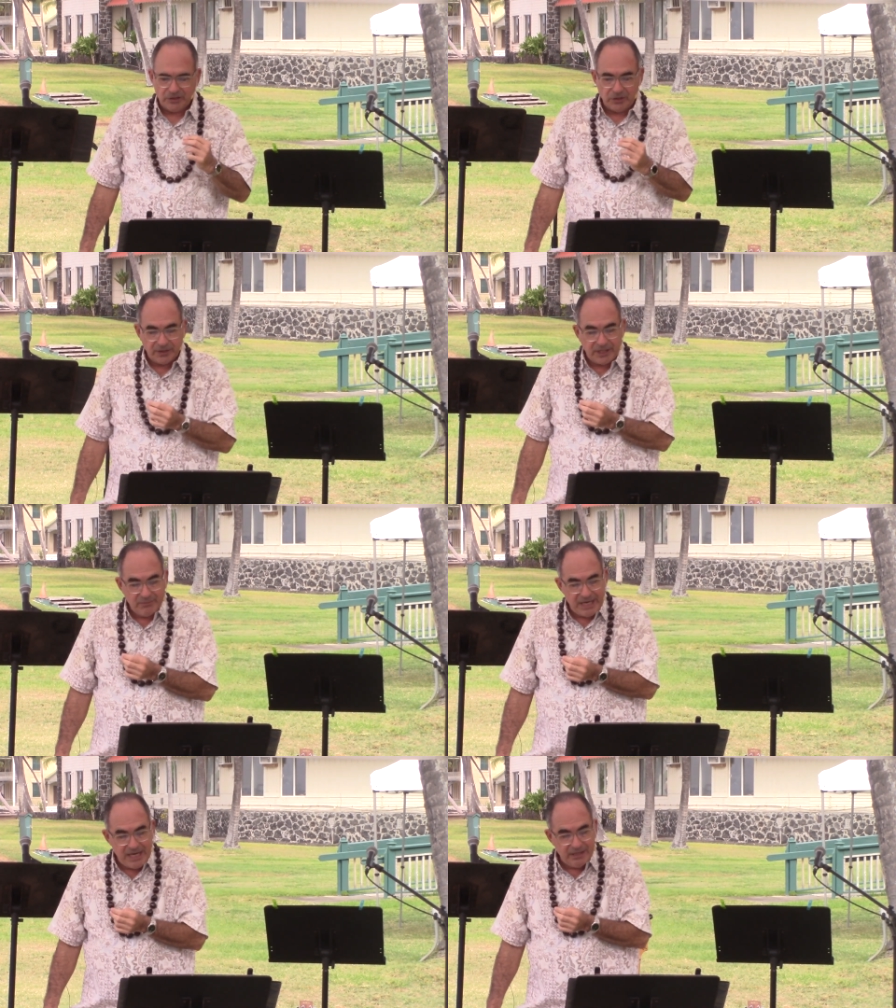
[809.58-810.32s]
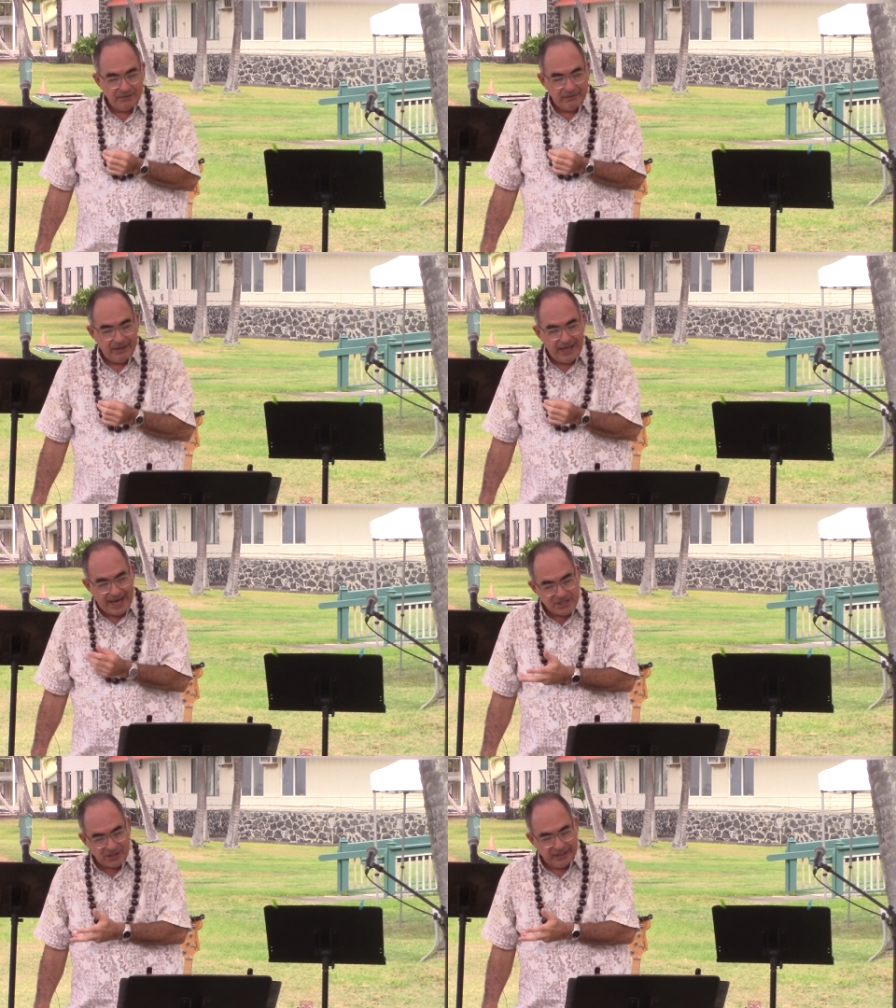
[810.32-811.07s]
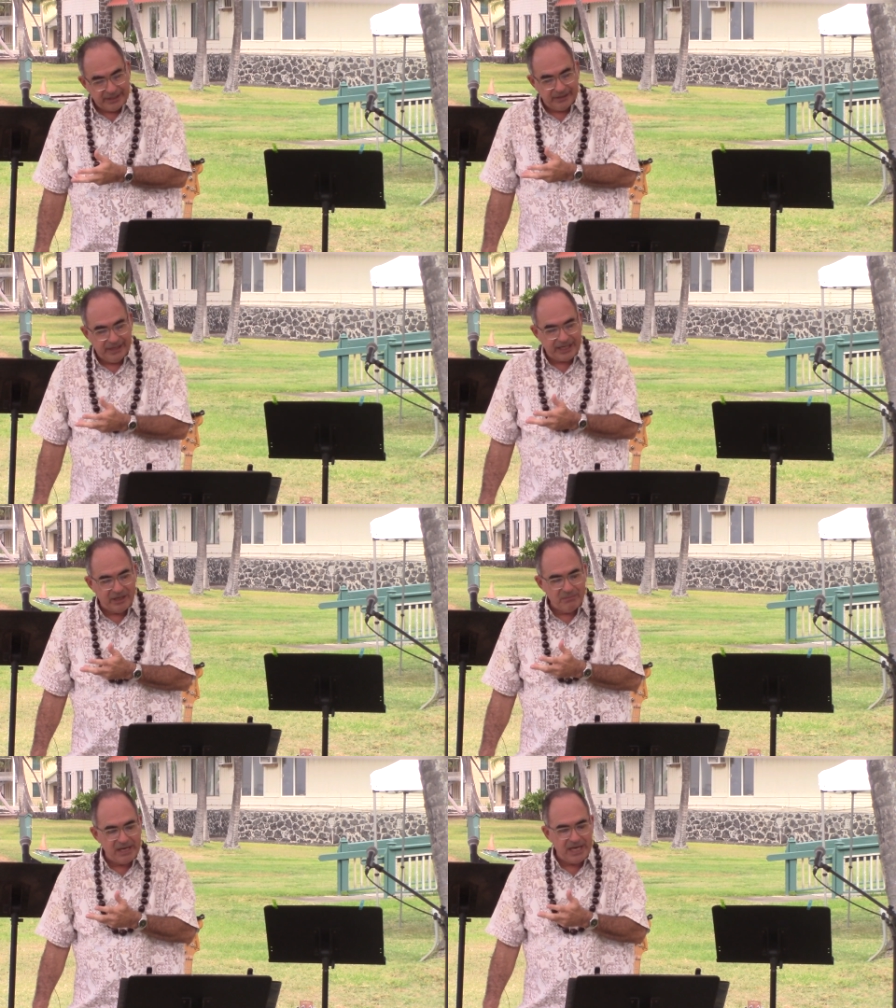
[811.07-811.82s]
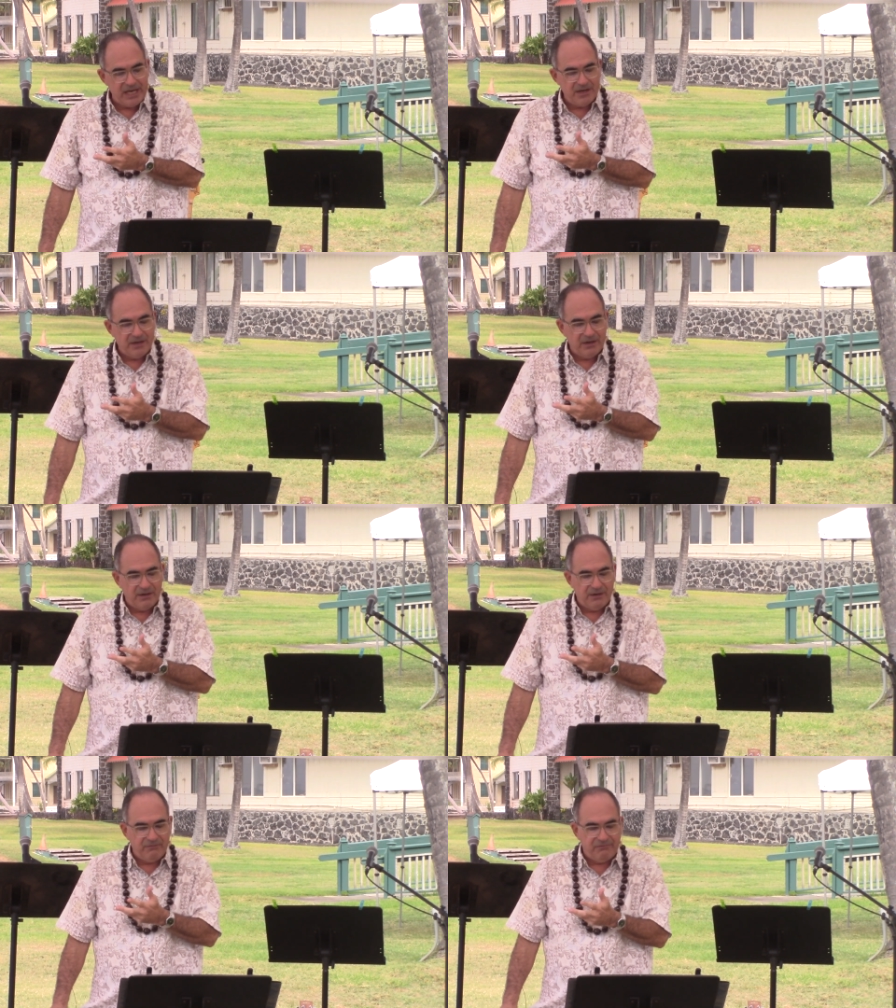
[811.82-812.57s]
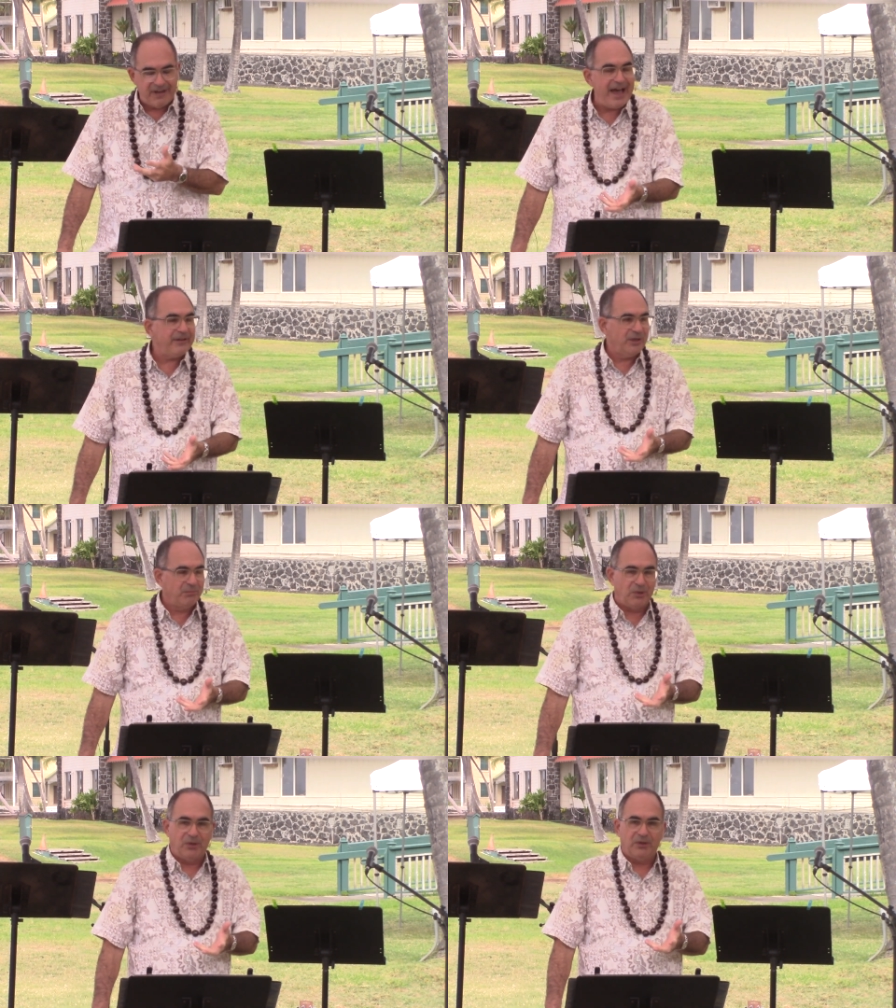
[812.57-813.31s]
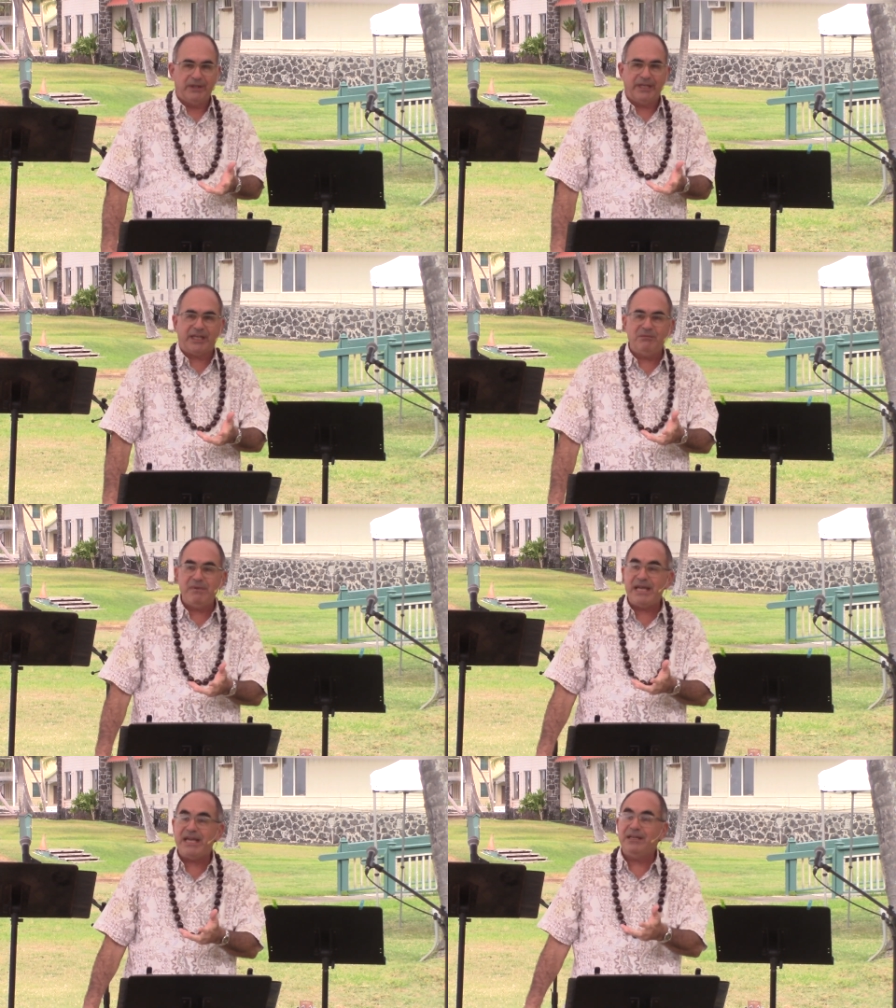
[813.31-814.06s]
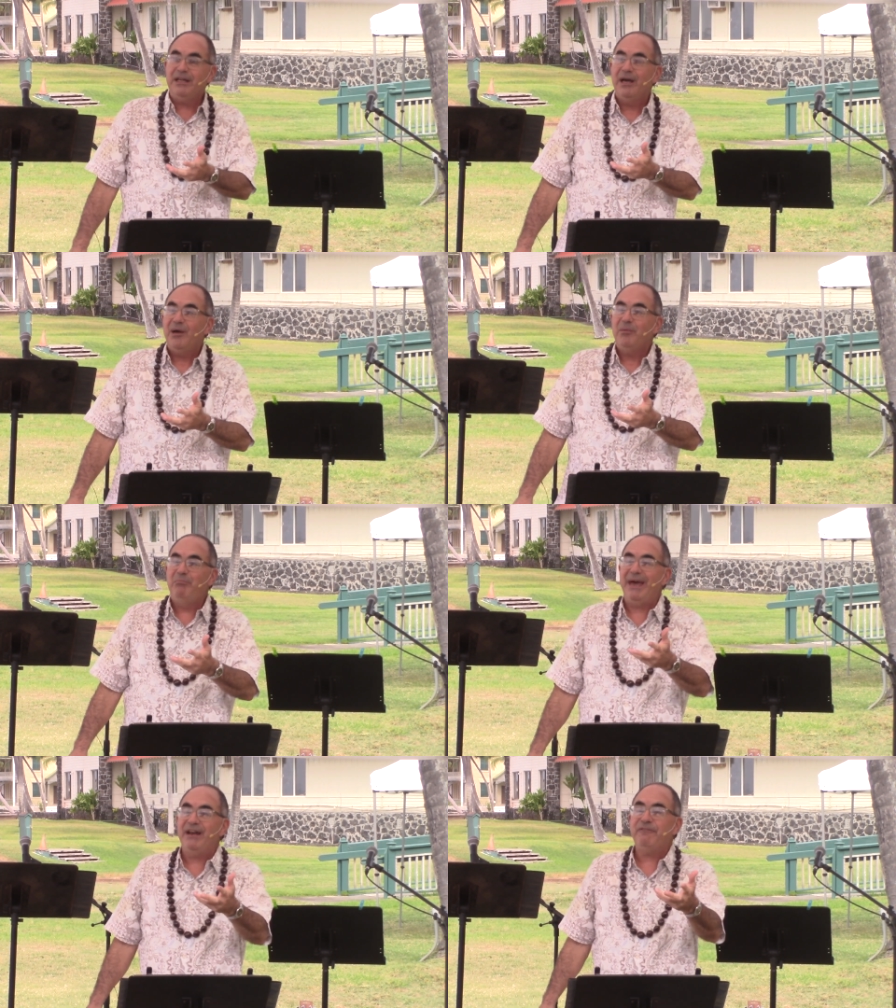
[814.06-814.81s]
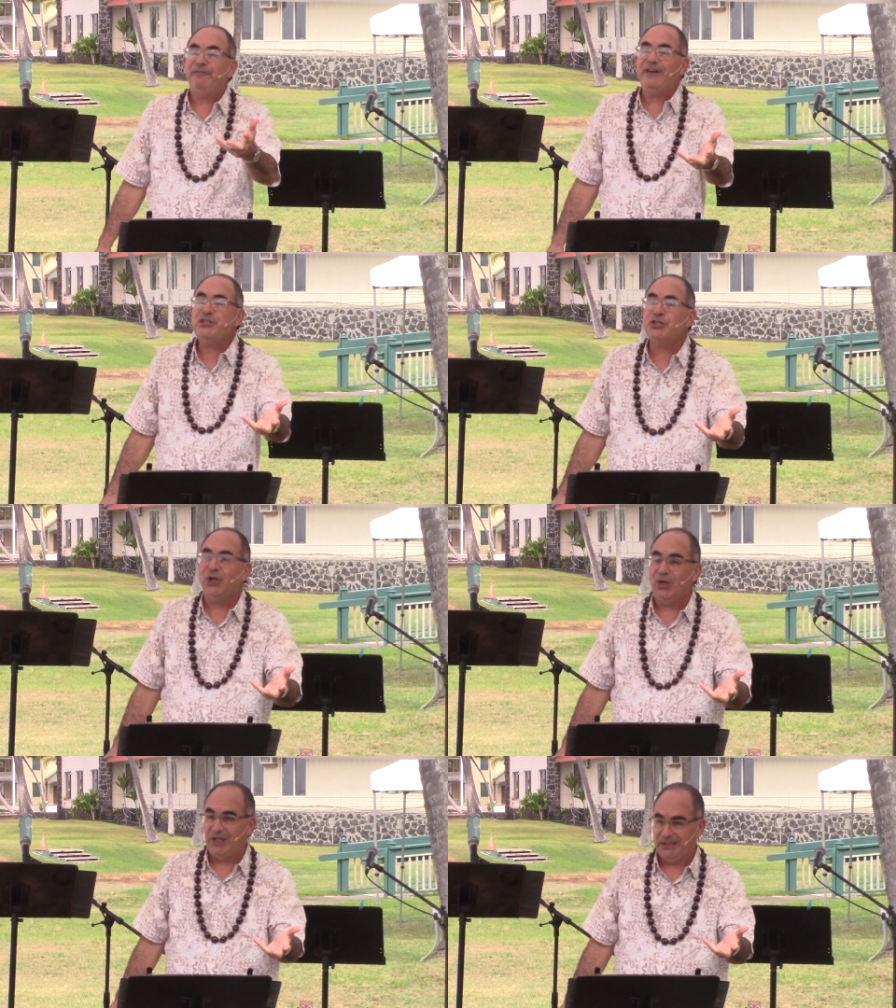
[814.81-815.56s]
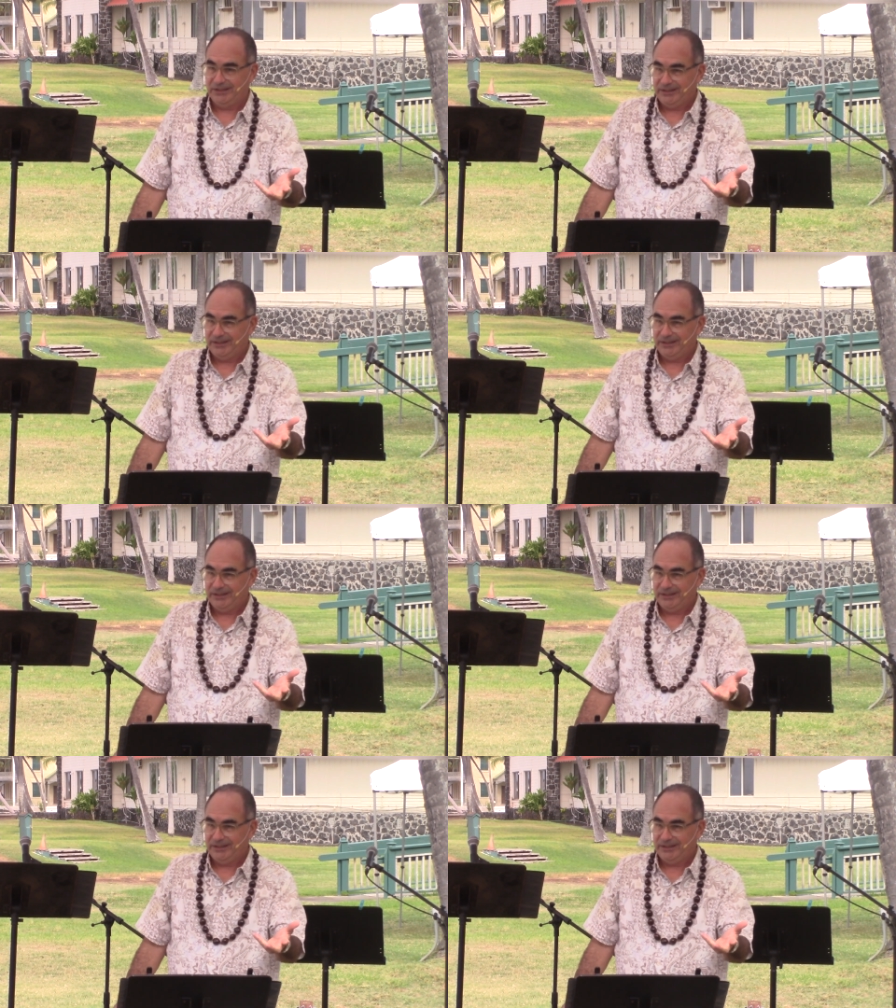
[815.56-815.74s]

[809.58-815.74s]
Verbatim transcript: Good can mean excellent, it can mean valuable, it can mean beneficial,